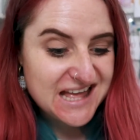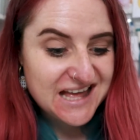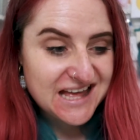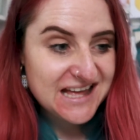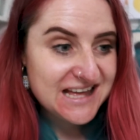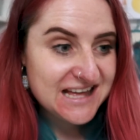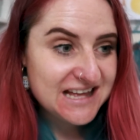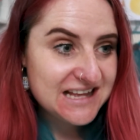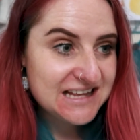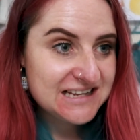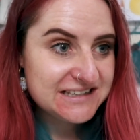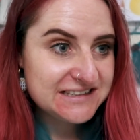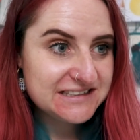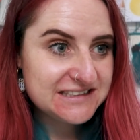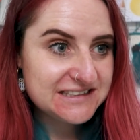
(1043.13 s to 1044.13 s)

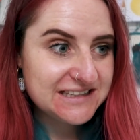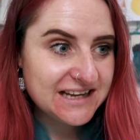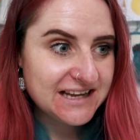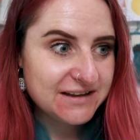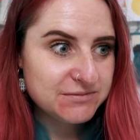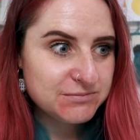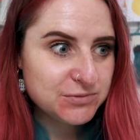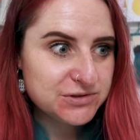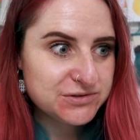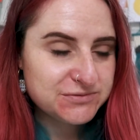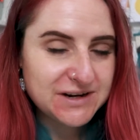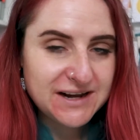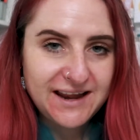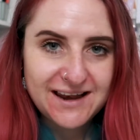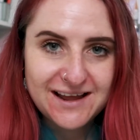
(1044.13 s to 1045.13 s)
and yeah, wasn't
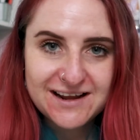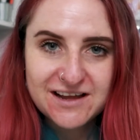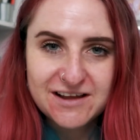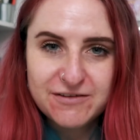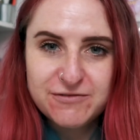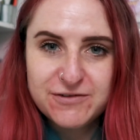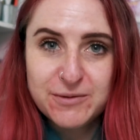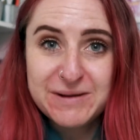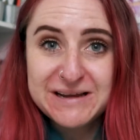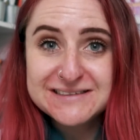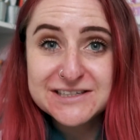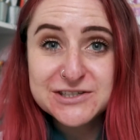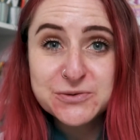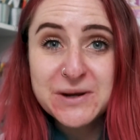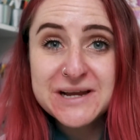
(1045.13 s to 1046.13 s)
really like a filming
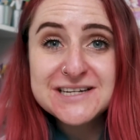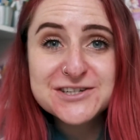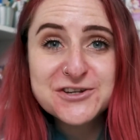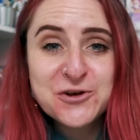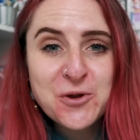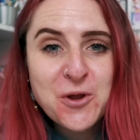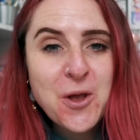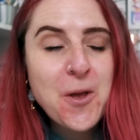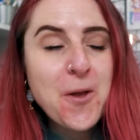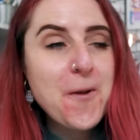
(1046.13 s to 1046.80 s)
situation.